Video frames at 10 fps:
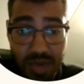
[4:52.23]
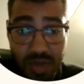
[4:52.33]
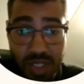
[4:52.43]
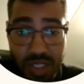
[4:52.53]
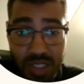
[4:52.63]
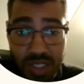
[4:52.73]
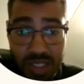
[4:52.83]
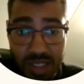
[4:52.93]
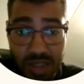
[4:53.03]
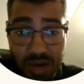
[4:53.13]
You just
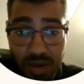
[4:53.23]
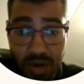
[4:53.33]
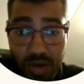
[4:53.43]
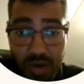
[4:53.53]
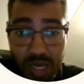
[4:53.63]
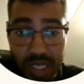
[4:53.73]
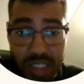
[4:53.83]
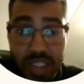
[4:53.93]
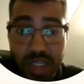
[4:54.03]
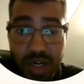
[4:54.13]
set the goal and
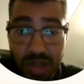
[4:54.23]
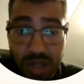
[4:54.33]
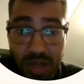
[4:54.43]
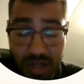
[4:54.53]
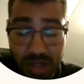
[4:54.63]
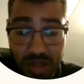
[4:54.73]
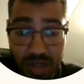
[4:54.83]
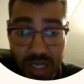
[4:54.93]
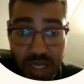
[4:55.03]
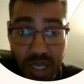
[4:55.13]
start
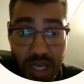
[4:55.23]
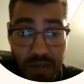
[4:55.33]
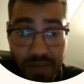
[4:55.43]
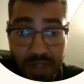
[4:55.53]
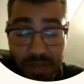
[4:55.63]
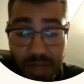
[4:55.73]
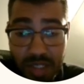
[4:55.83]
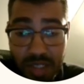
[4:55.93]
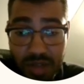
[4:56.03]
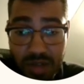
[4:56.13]
learning
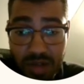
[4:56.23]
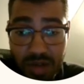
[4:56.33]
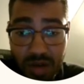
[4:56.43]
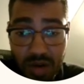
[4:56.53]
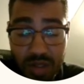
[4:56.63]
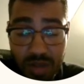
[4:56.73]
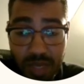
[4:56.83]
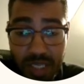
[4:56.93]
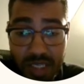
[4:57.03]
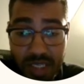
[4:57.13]
fundamental, all the
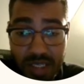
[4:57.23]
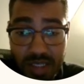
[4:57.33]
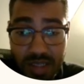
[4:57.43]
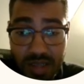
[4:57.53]
basics.